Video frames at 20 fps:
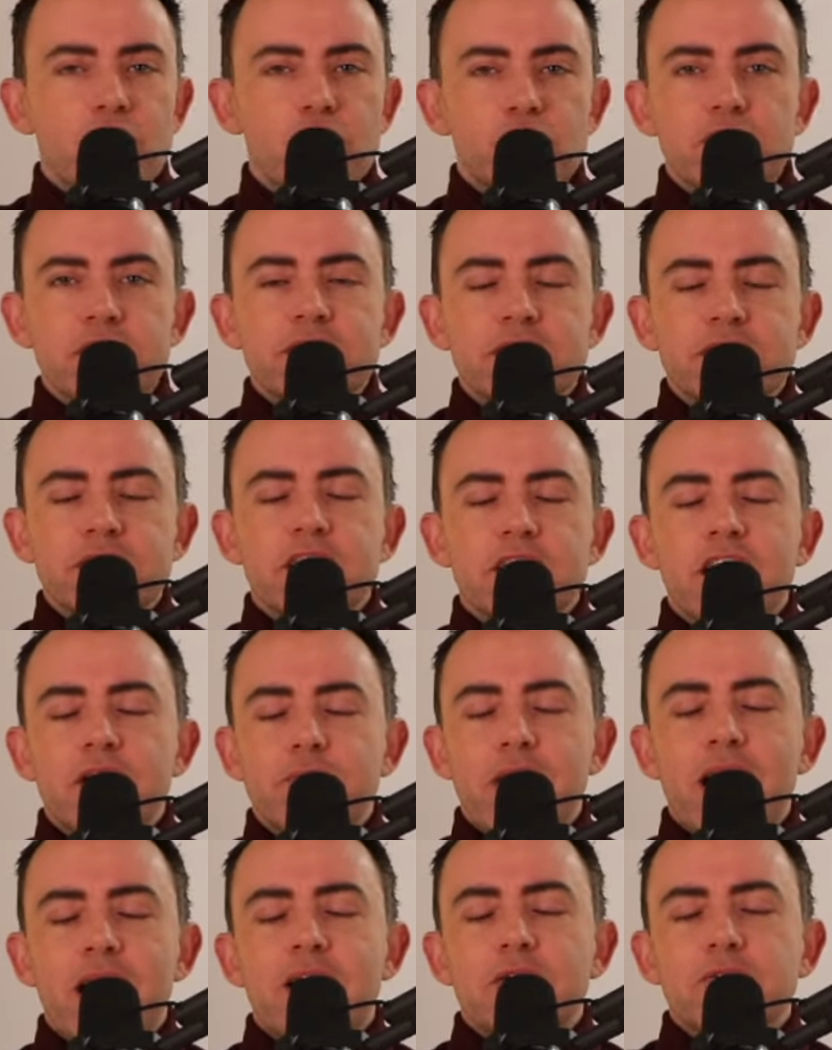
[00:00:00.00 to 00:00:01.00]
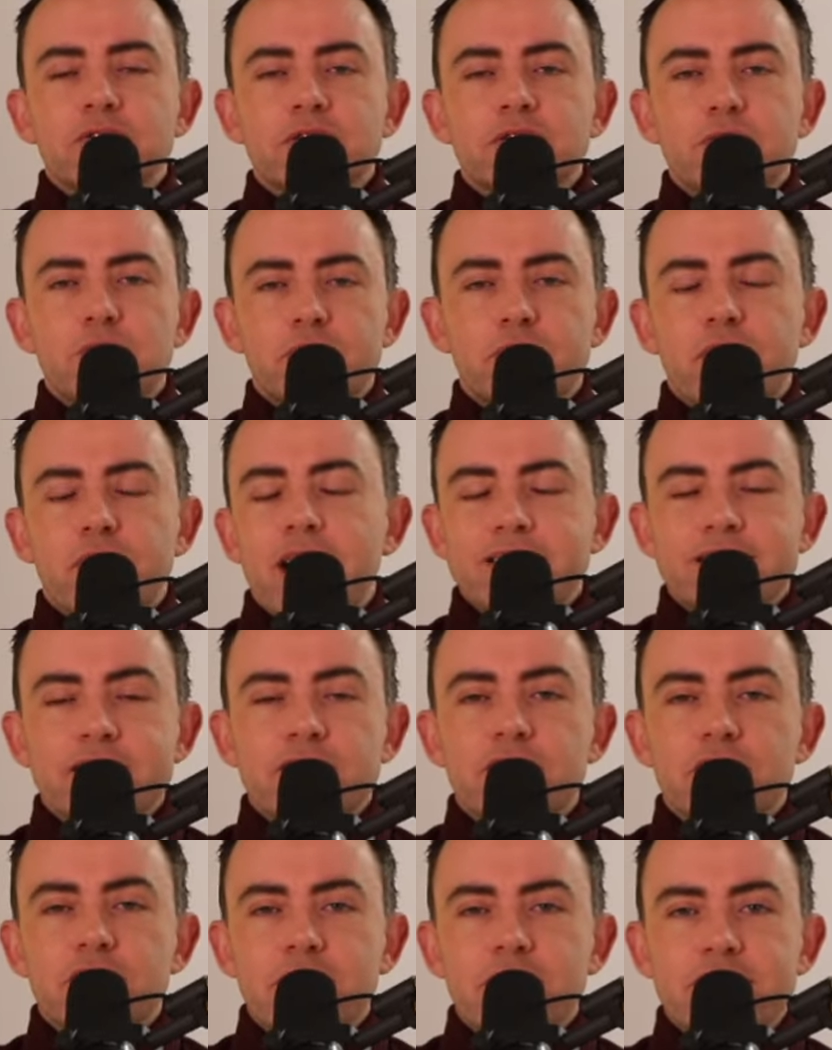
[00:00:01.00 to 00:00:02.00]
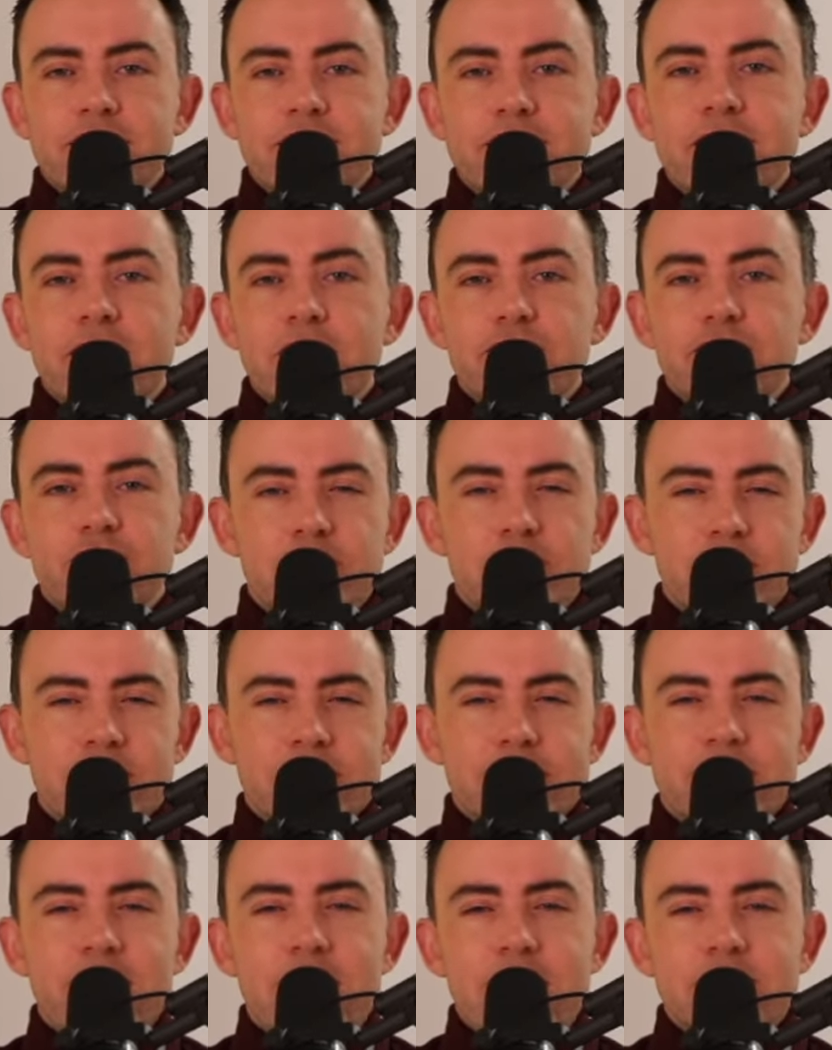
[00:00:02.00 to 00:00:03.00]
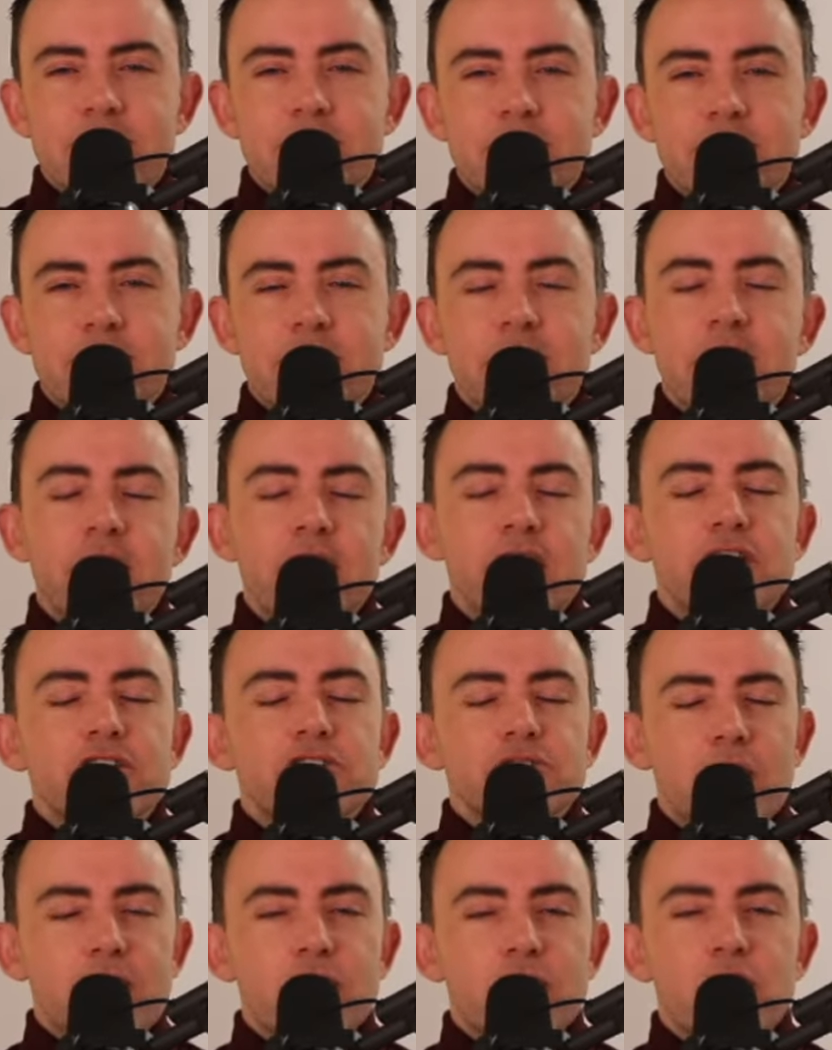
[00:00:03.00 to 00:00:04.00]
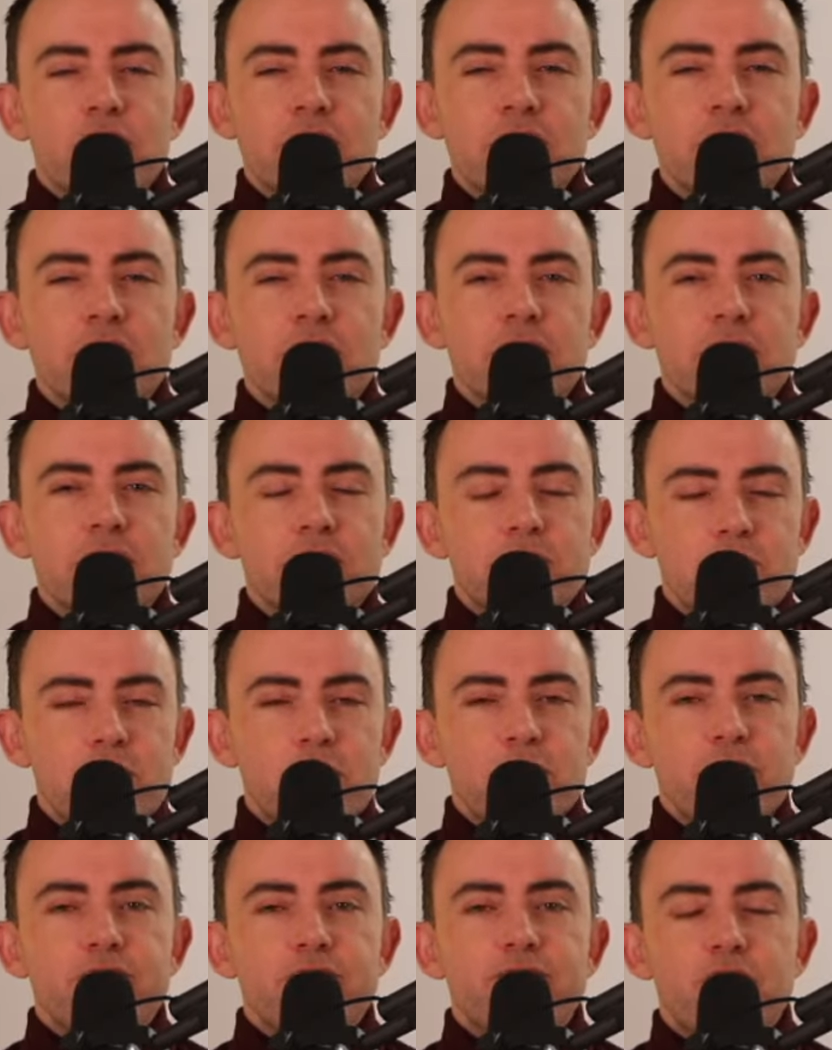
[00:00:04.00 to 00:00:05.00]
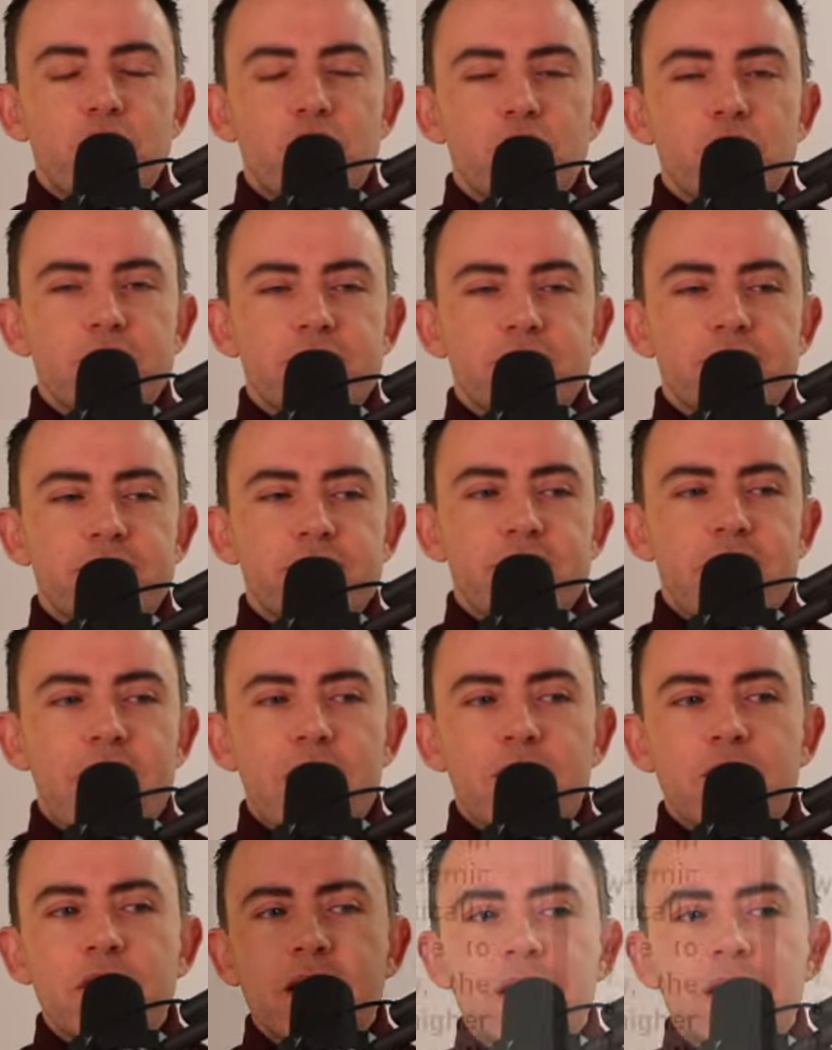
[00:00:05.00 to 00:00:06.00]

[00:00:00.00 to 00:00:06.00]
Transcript: or written about practical intelligence tests. So I'm going to move forward for now.